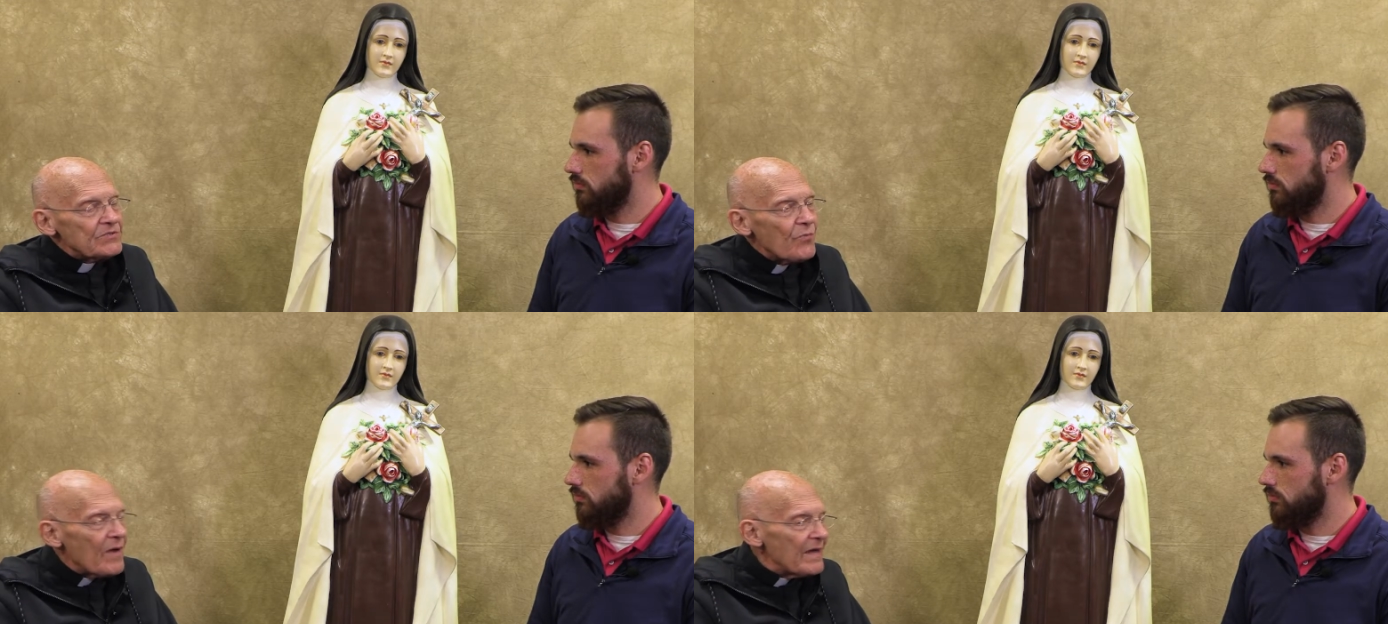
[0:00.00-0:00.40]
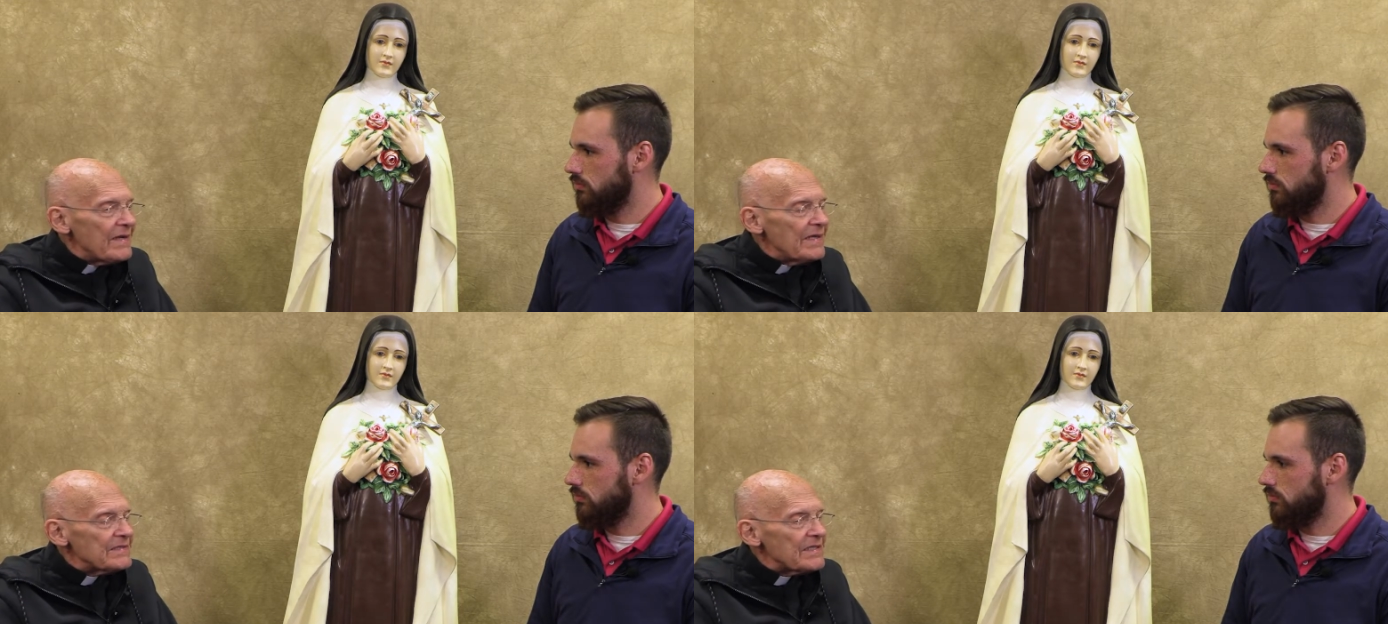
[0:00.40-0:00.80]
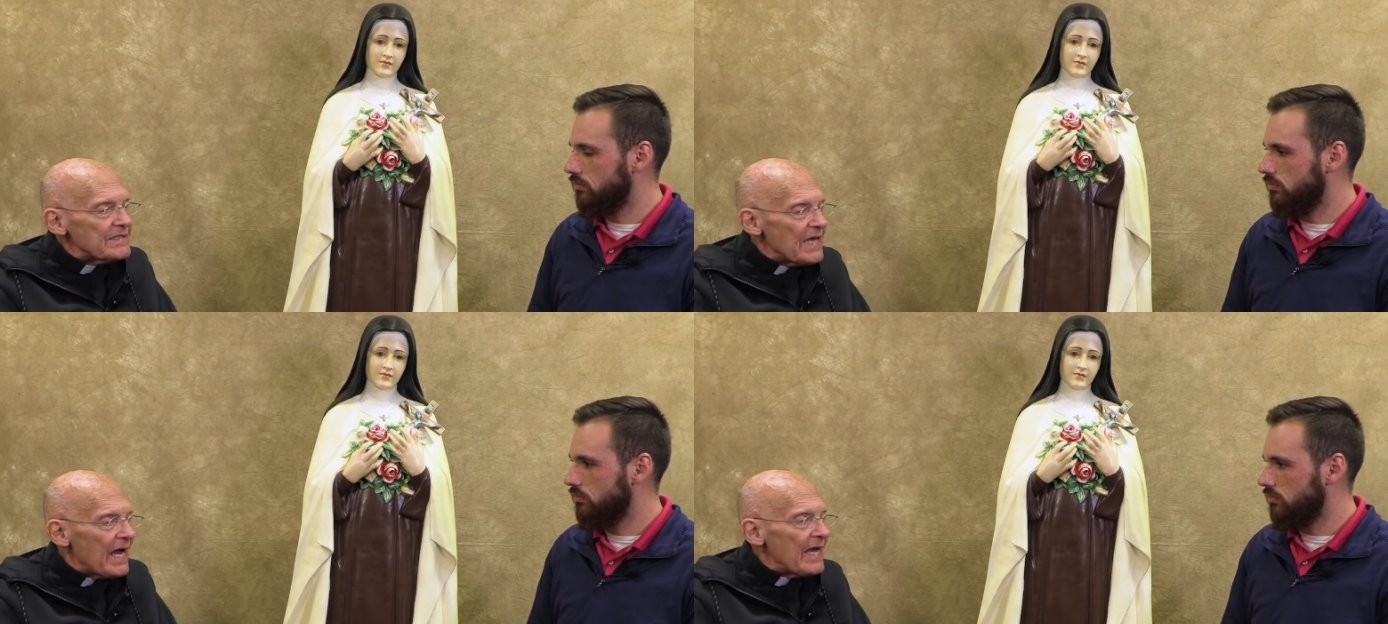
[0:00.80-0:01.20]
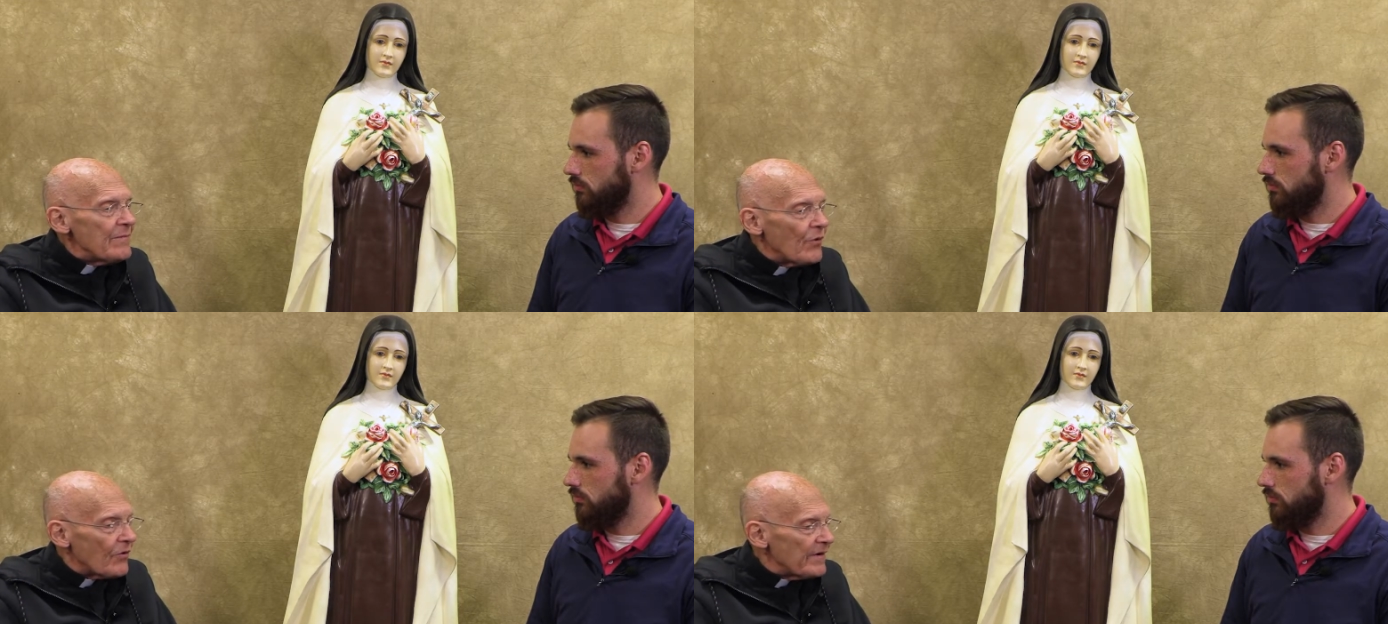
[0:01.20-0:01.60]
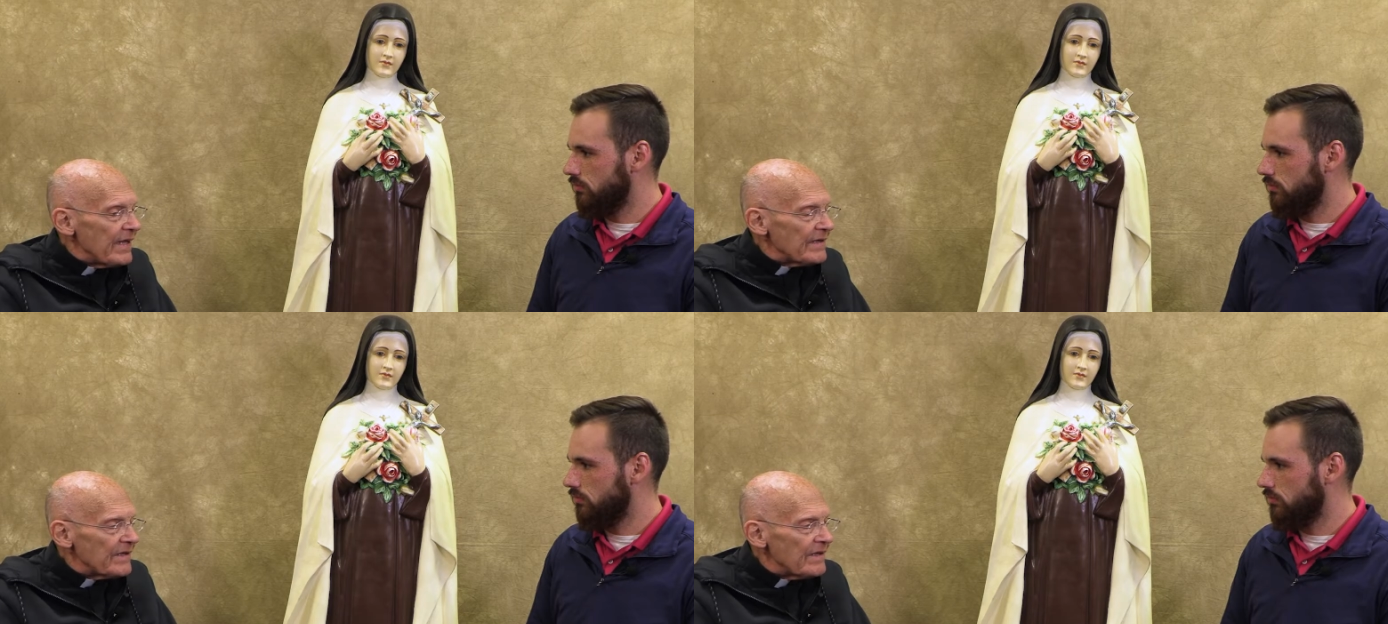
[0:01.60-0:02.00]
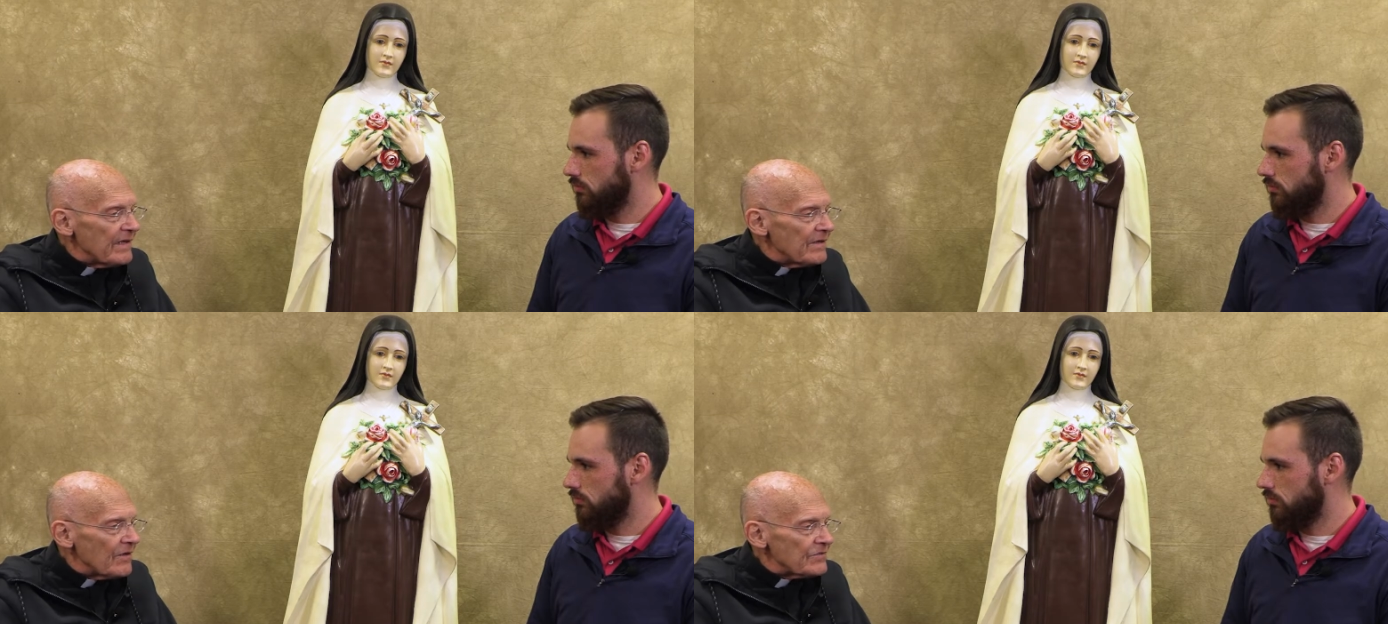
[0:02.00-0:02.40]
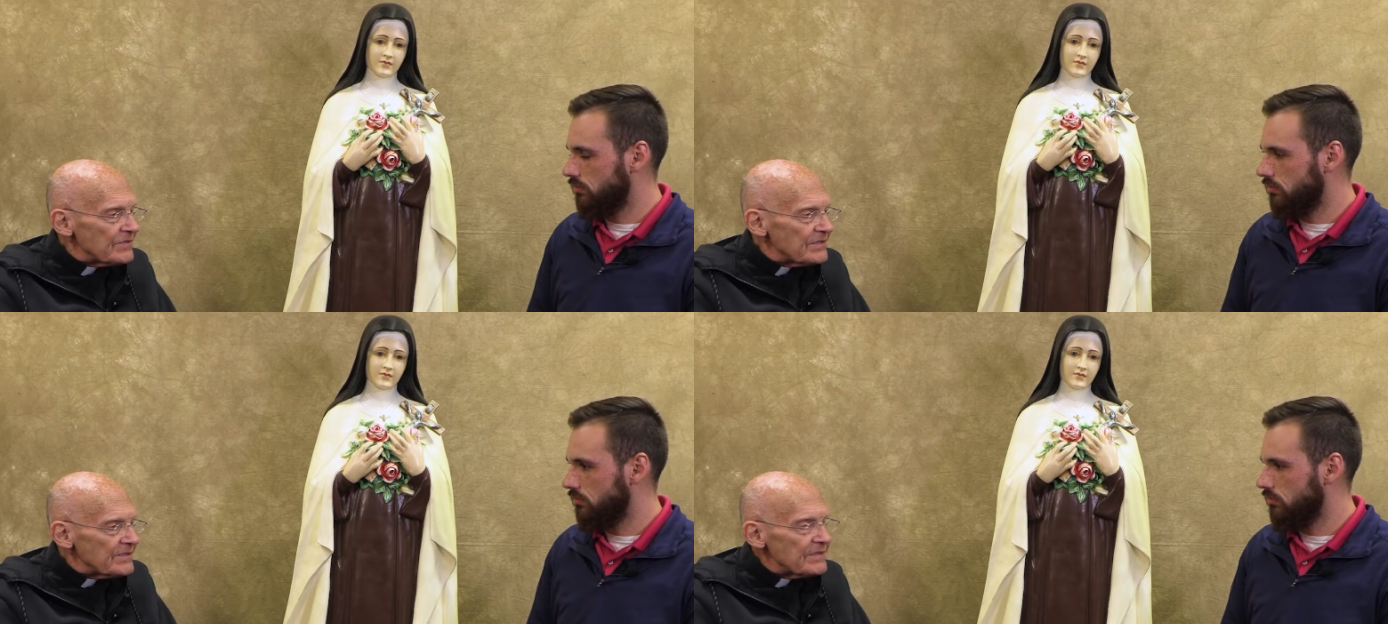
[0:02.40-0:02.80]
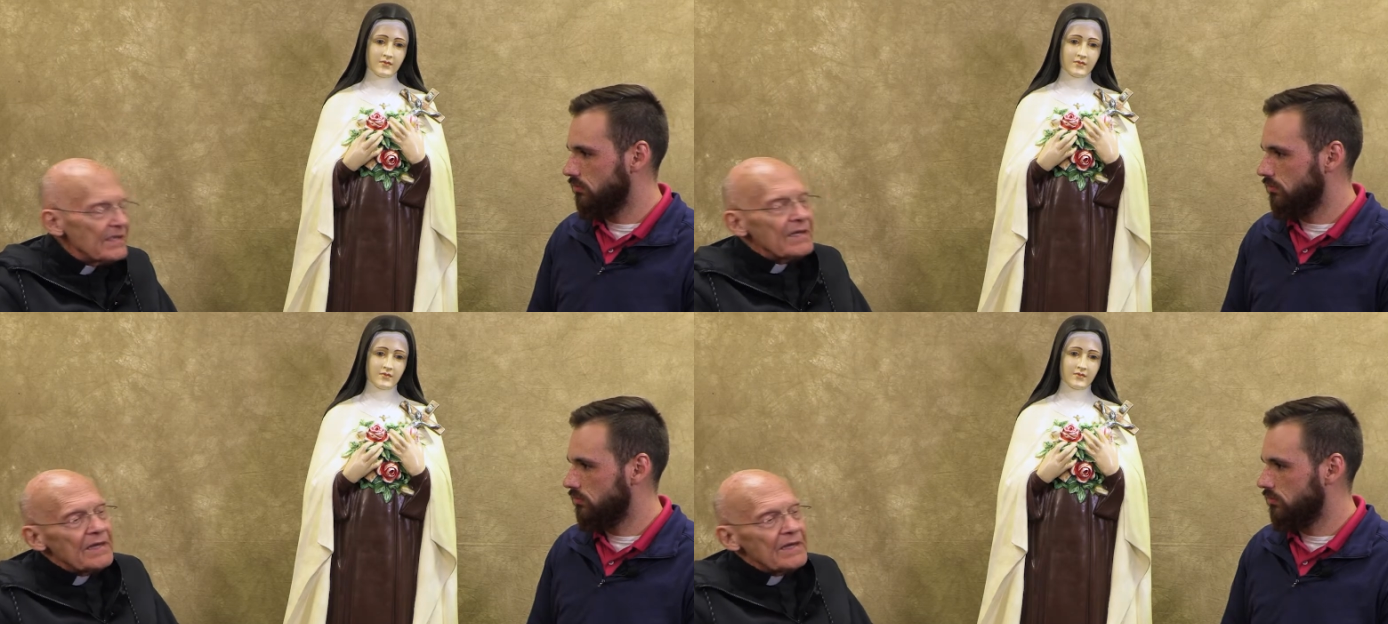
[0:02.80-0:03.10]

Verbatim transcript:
Speaker 1: One is a time oriented indulgence.